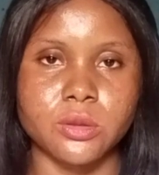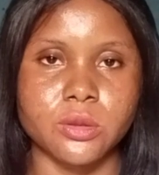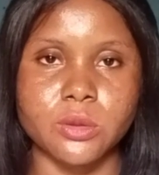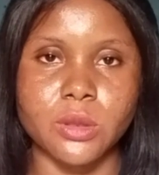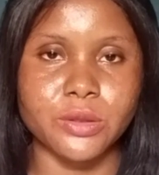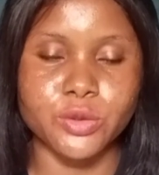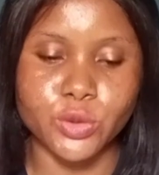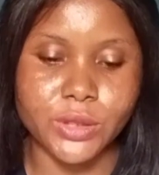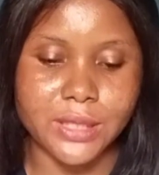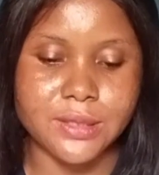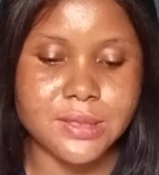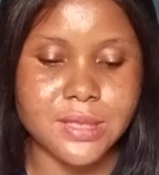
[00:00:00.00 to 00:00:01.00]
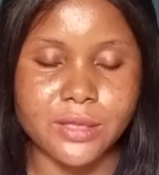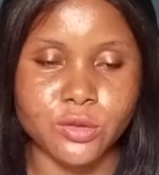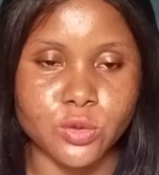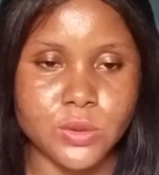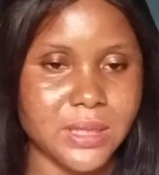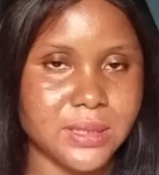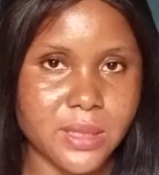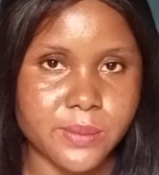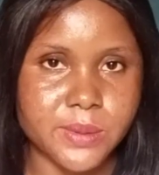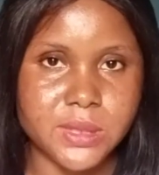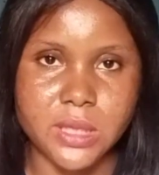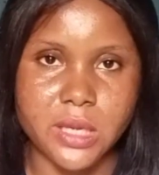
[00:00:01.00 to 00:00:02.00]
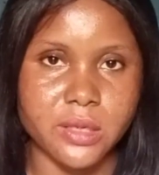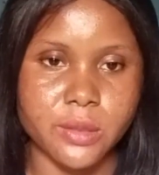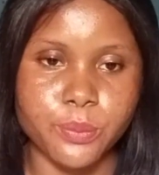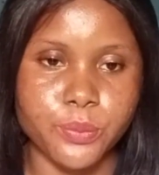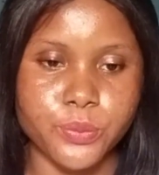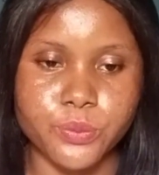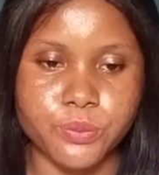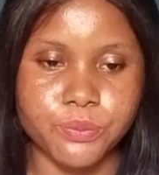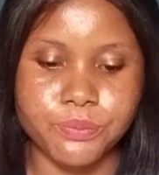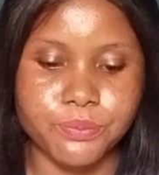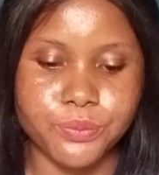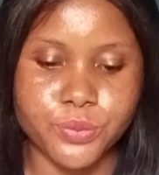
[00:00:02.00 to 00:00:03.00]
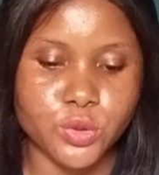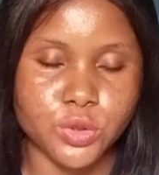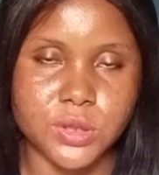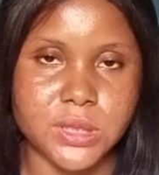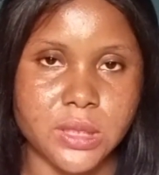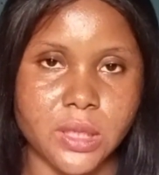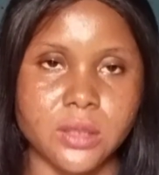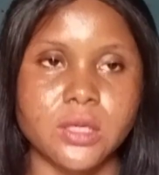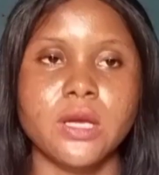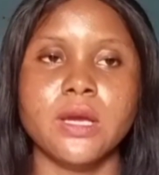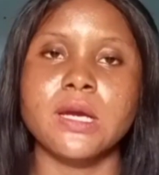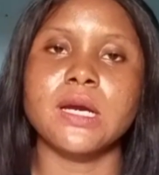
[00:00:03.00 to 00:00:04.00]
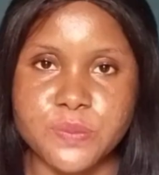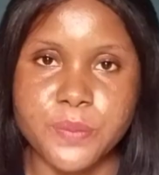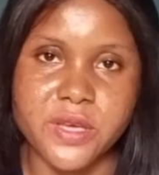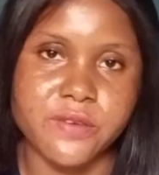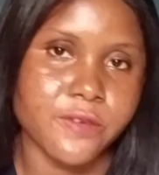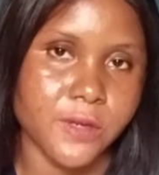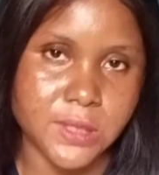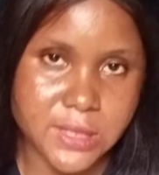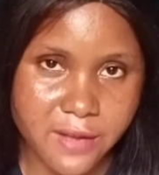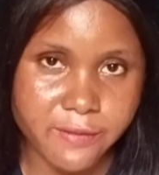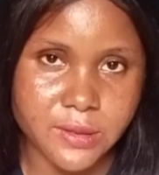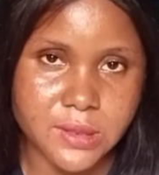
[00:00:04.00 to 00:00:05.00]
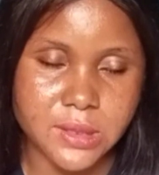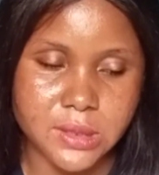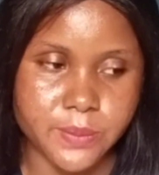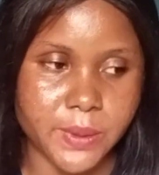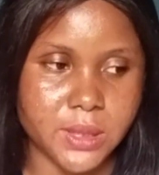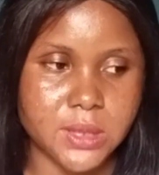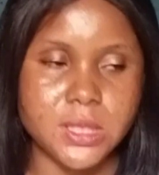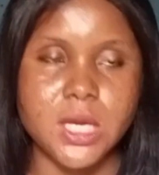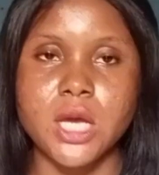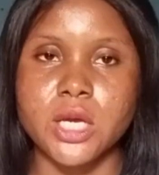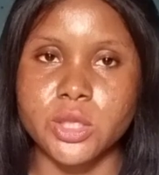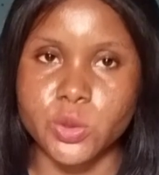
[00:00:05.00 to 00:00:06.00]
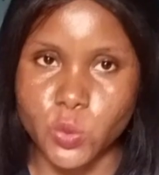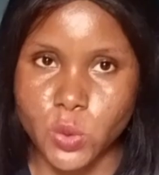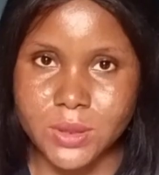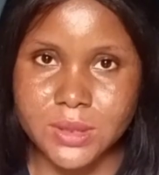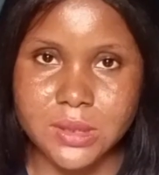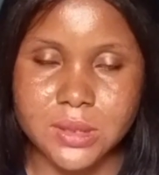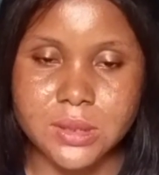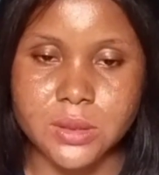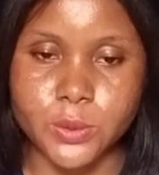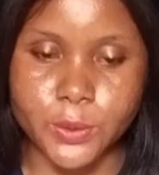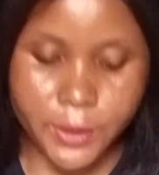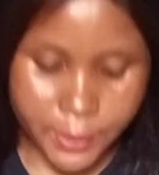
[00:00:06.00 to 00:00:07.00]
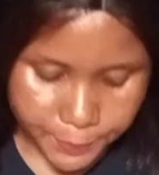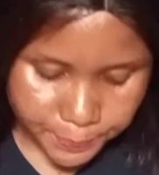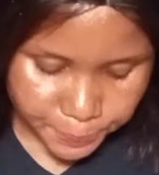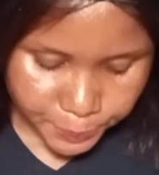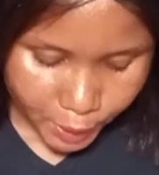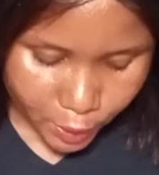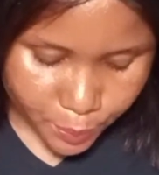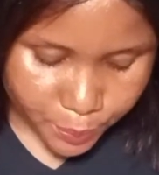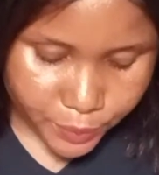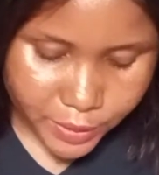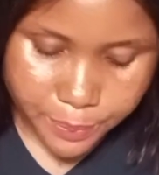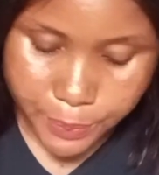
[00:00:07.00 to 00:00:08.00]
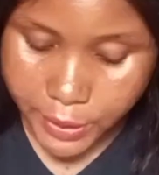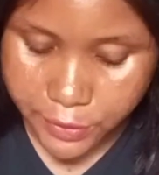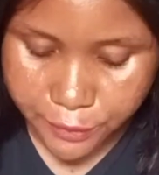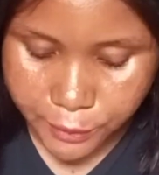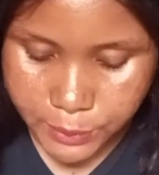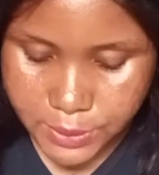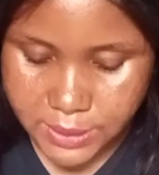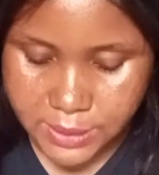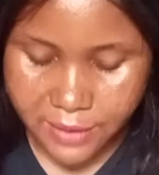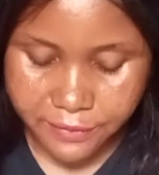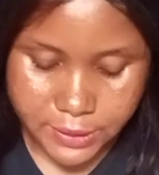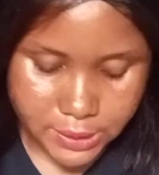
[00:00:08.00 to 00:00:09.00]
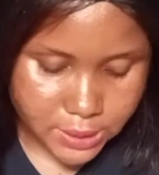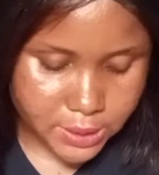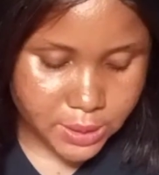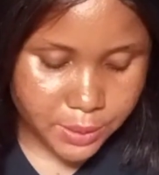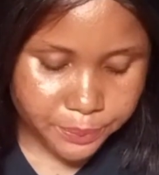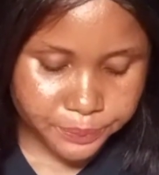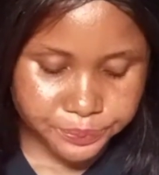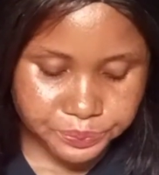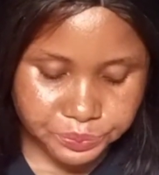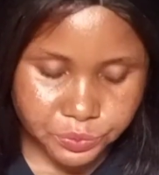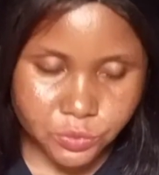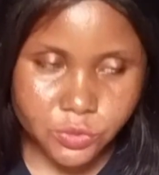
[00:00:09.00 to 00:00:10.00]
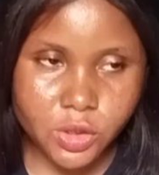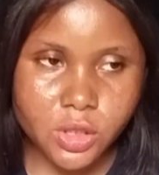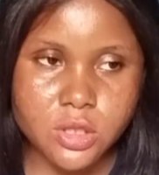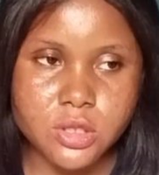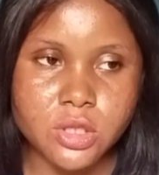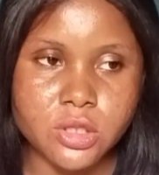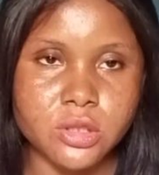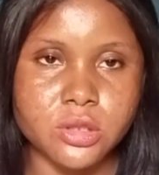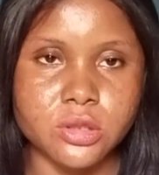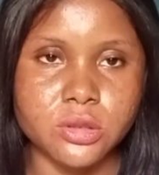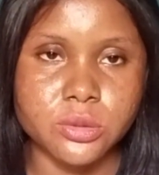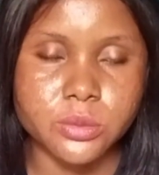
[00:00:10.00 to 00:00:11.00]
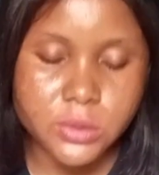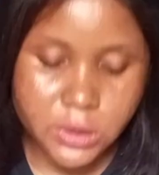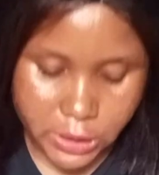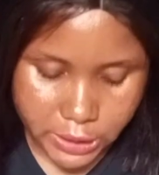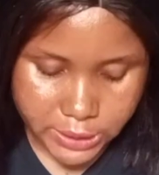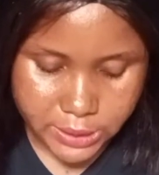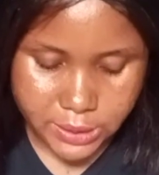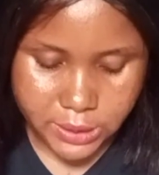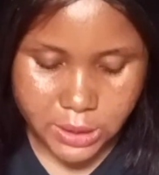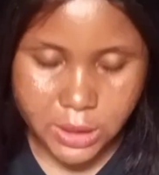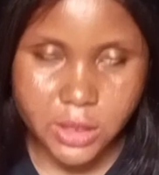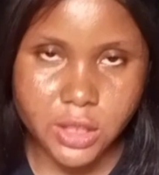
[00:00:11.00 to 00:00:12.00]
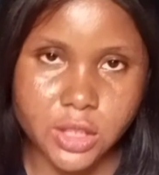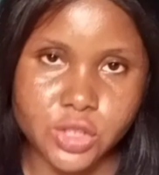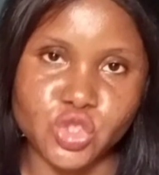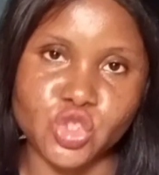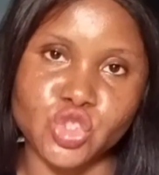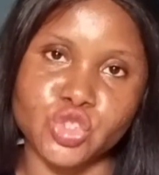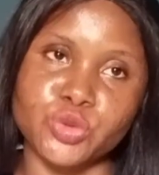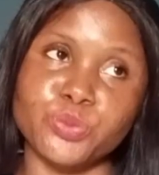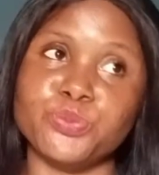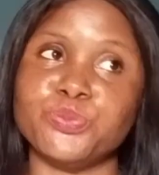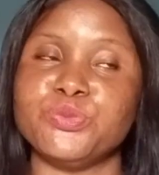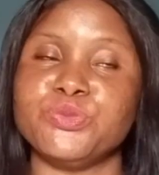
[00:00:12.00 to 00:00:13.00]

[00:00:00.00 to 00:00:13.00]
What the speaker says: you can decide not to accept any product again. Just pay you for your services because you want it. Okay, they pay for your services. So you you